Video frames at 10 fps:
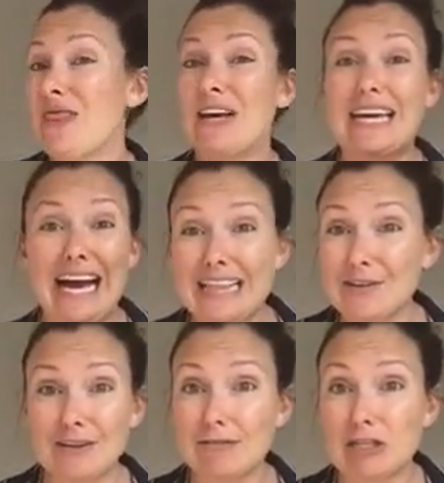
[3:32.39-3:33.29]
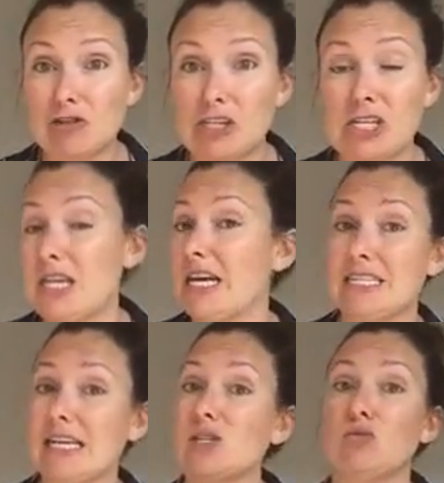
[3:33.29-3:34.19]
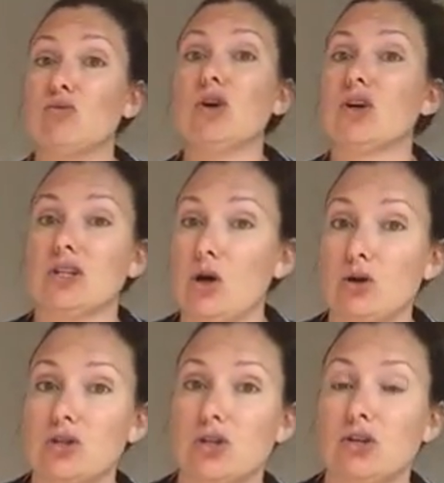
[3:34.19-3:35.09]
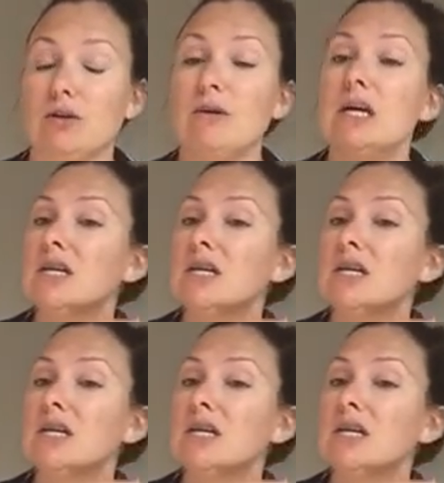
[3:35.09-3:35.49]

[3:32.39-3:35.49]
The calorie restriction thing, it doesn't work long term.